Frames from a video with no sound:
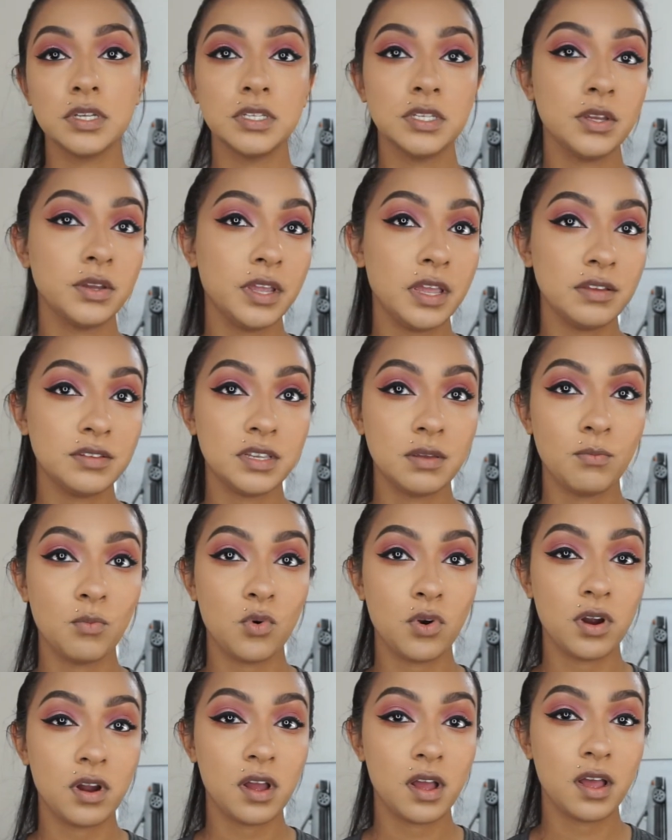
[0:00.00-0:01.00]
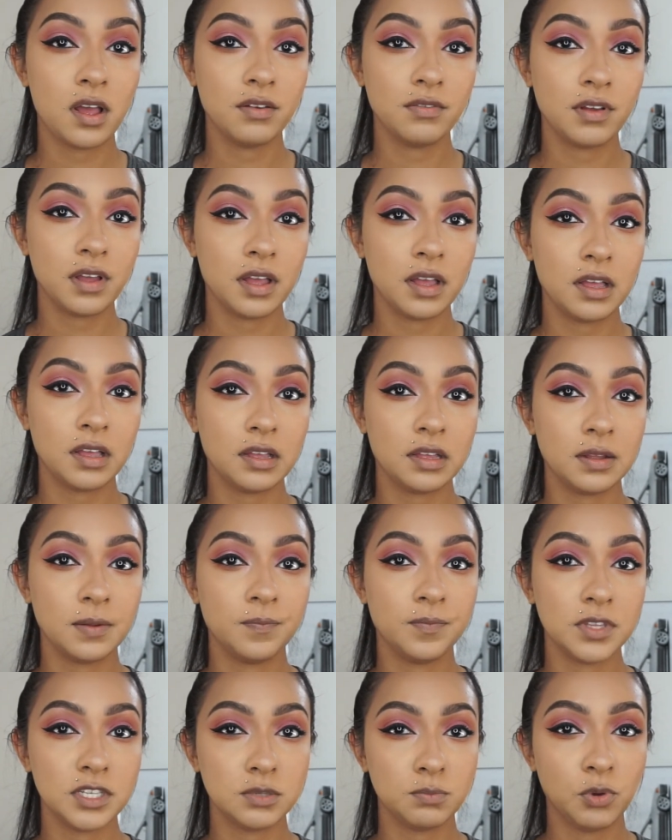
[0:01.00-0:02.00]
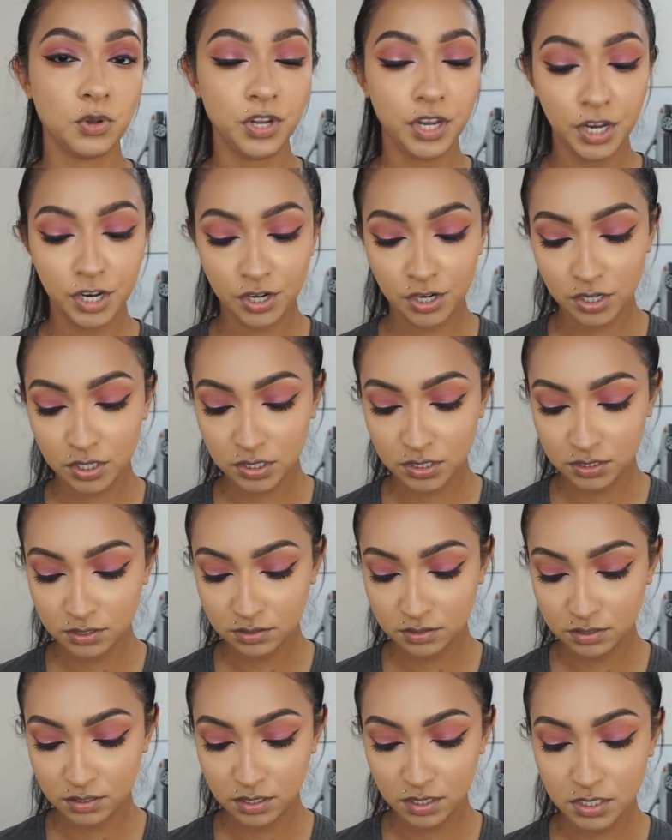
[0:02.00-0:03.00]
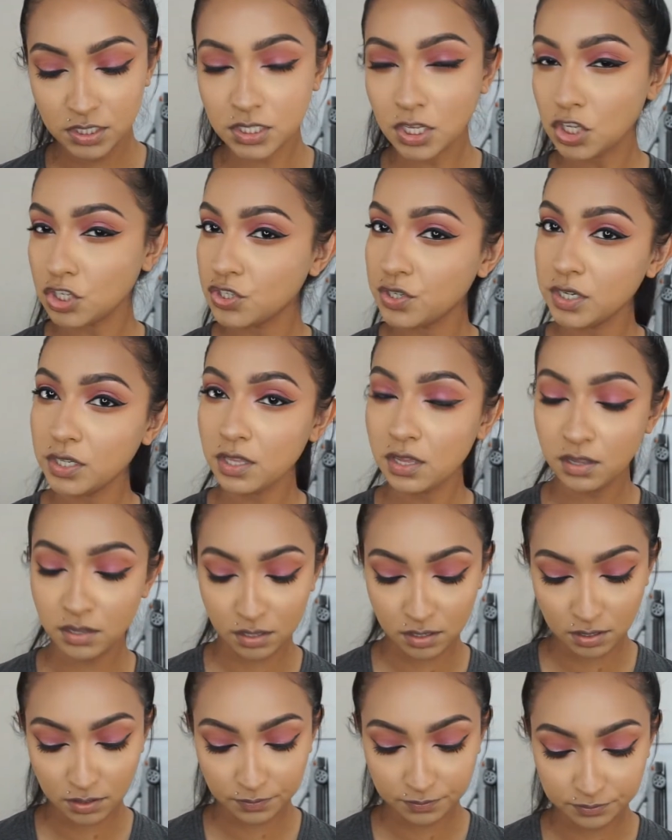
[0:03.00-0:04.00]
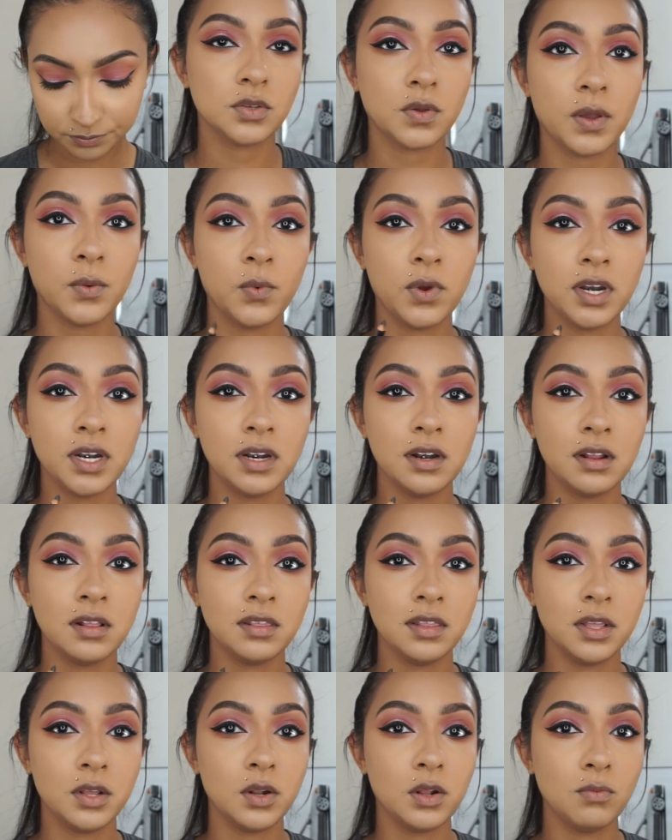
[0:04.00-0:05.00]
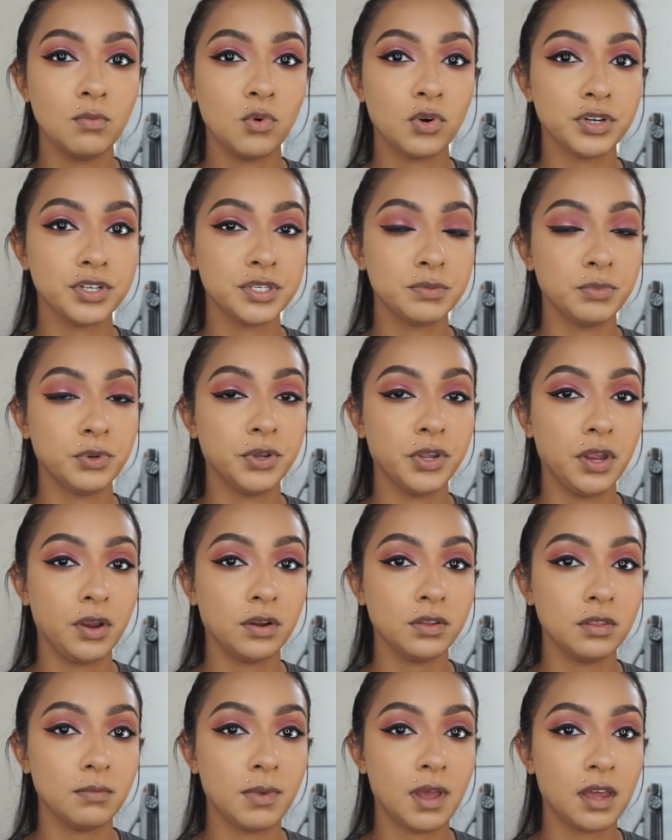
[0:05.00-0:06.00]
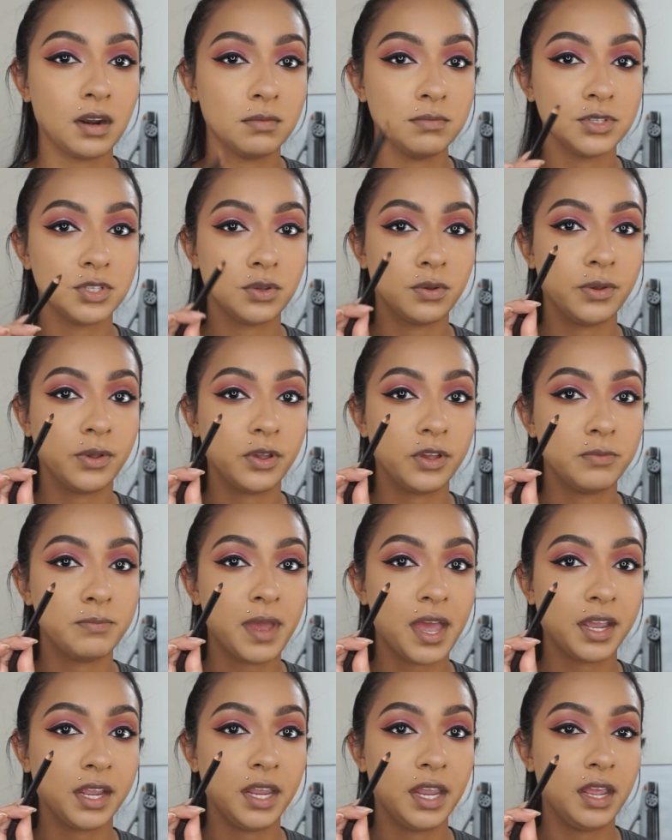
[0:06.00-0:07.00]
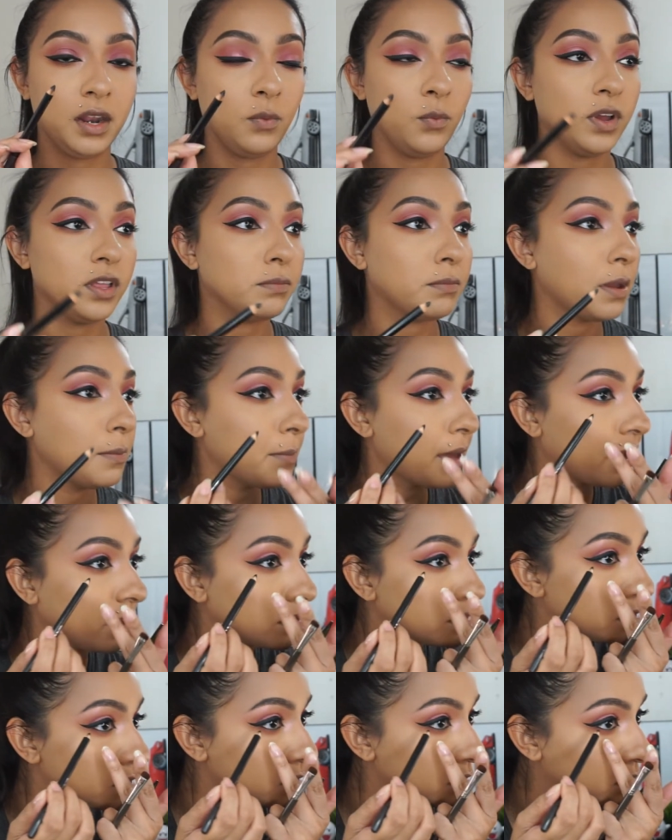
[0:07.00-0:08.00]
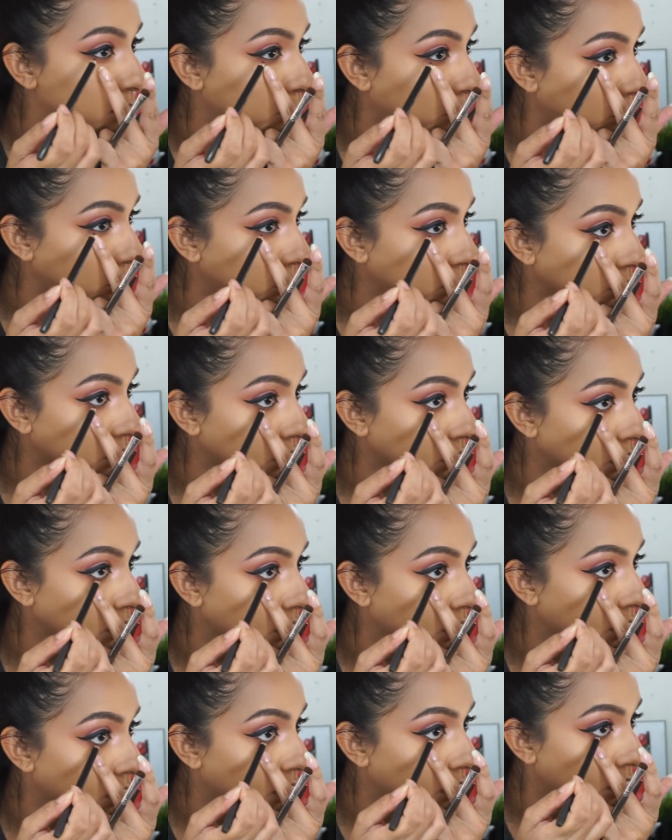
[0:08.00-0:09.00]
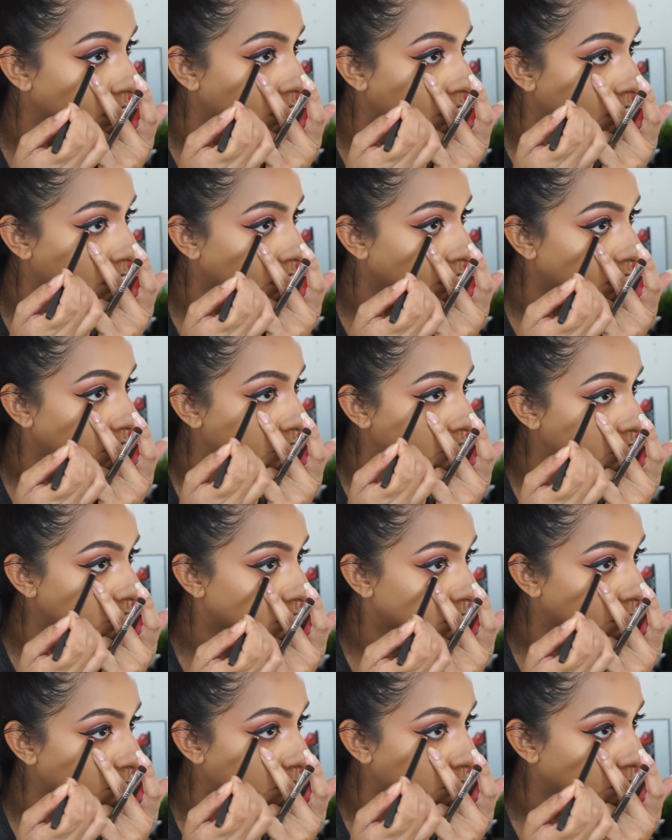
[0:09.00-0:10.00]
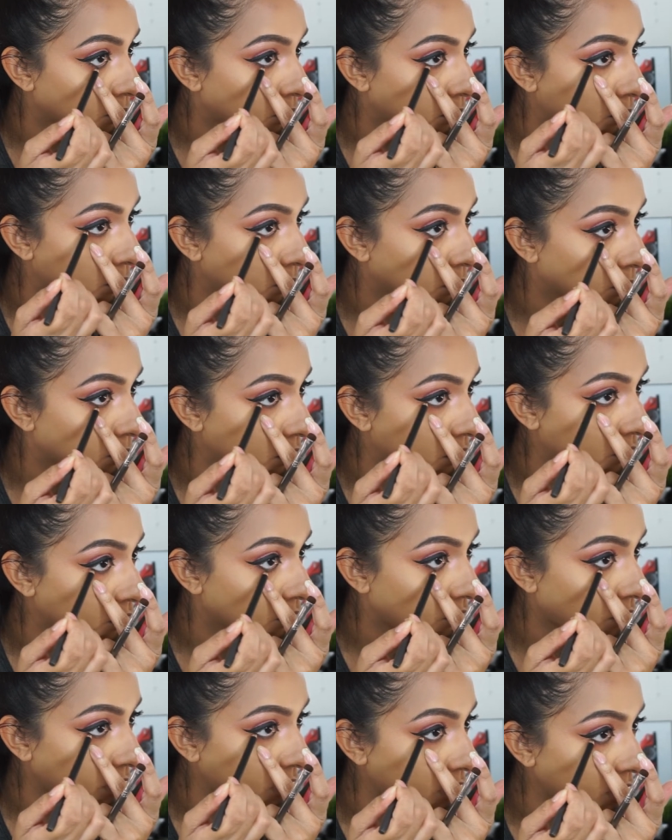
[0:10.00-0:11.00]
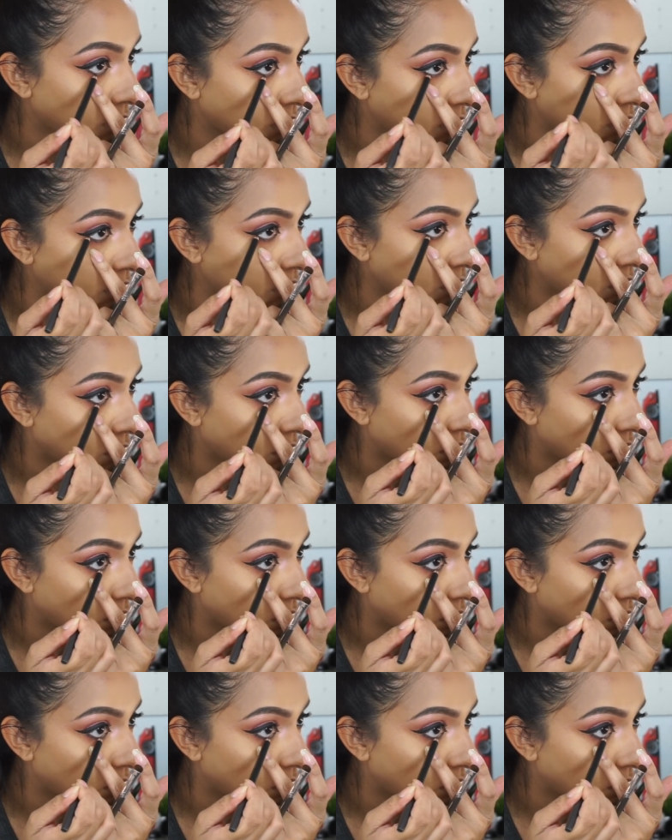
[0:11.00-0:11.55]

So it gives it more of a smokier, sultry look. So I wanted a little more smokier on the bottom, so I'm going back in with my MAC's Smolder and just running it